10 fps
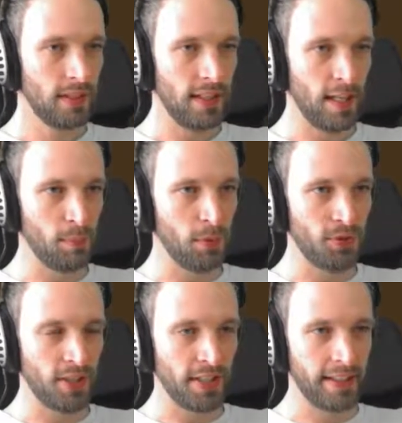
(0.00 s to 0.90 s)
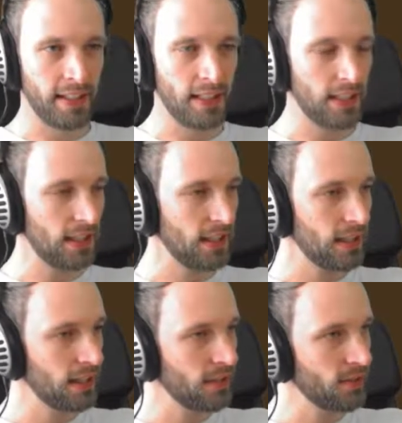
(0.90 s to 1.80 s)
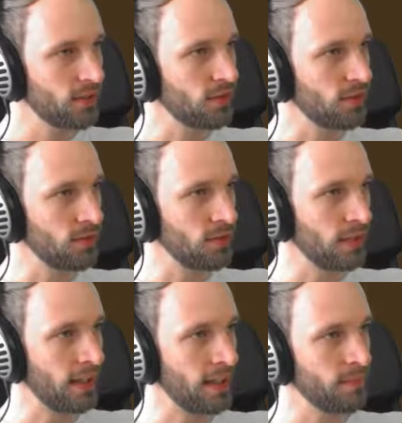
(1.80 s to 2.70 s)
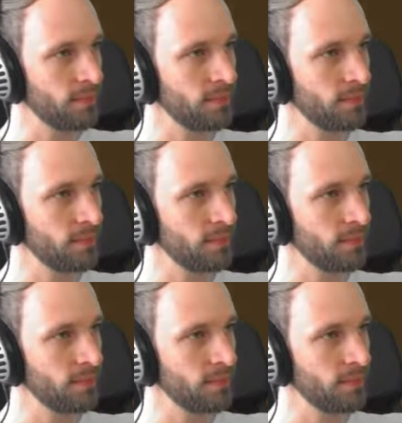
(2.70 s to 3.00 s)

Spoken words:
I'll post a link to the game.